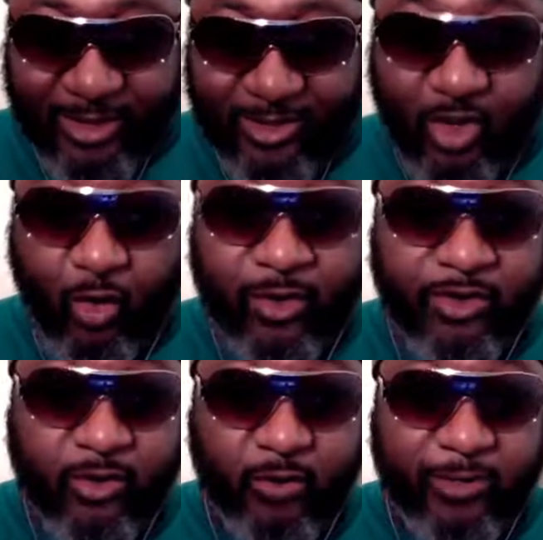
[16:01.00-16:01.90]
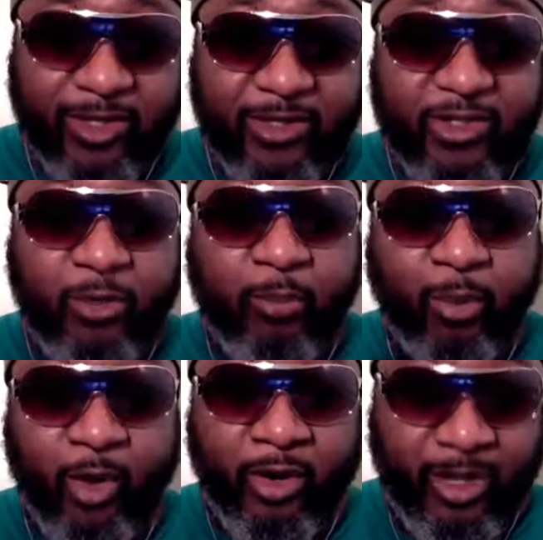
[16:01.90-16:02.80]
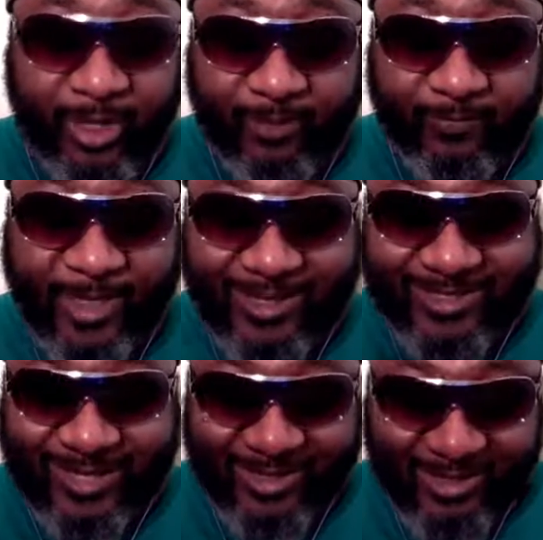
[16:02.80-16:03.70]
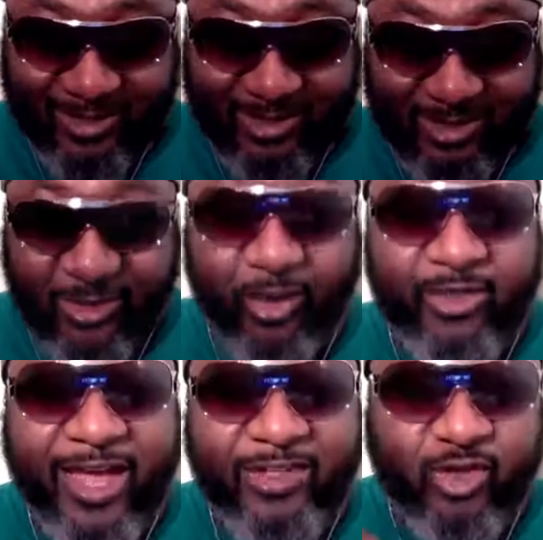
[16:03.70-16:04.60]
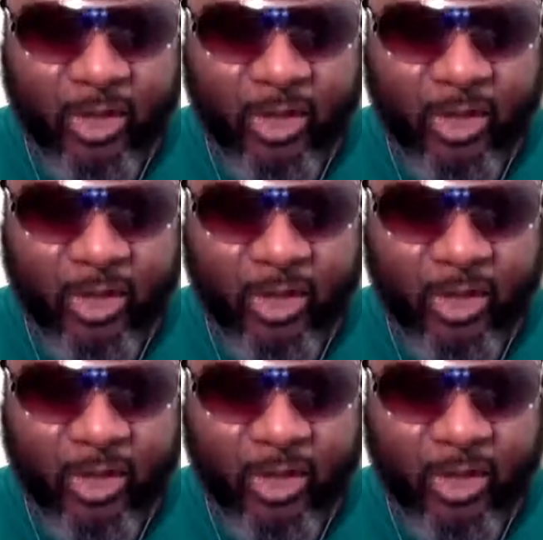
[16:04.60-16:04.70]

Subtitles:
is going to be supporting that sentence or that